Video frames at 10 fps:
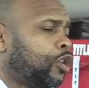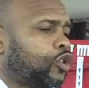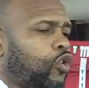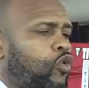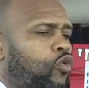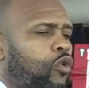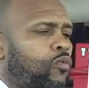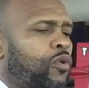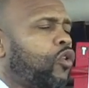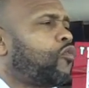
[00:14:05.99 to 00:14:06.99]
So
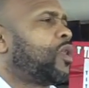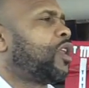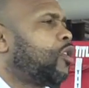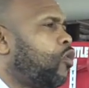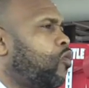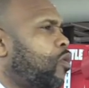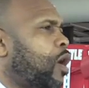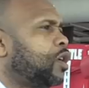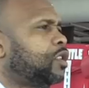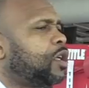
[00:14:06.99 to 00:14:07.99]
we don't really know
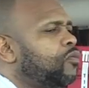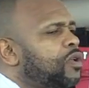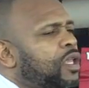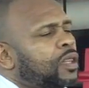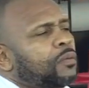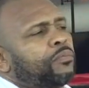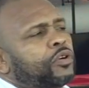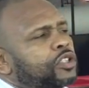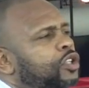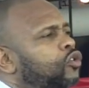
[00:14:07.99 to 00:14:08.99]
until we get them
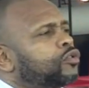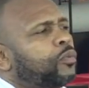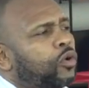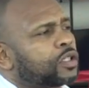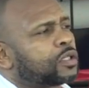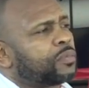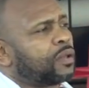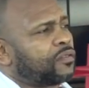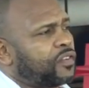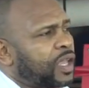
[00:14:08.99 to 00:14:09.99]
pushed to those points to be
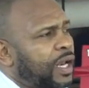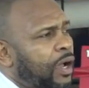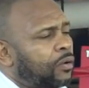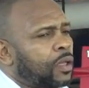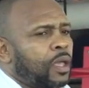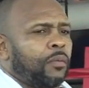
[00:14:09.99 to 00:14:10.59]
able to figure it out.